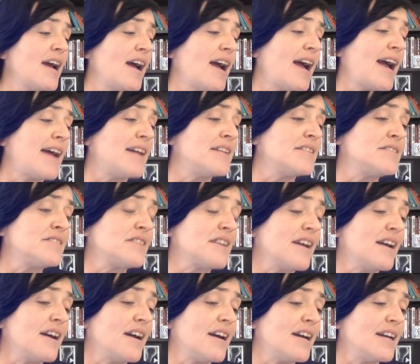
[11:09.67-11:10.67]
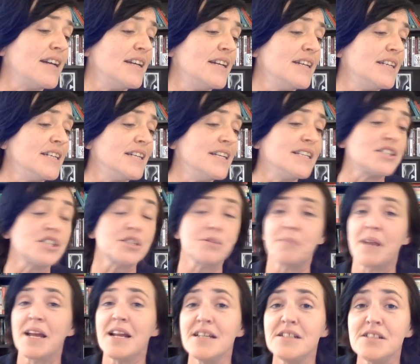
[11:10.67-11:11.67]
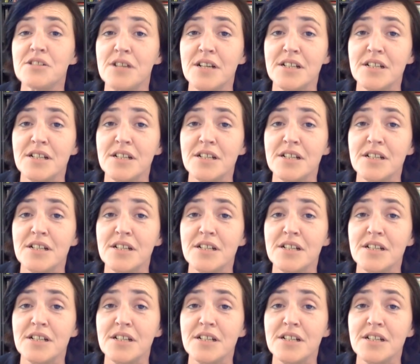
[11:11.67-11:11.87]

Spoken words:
and it made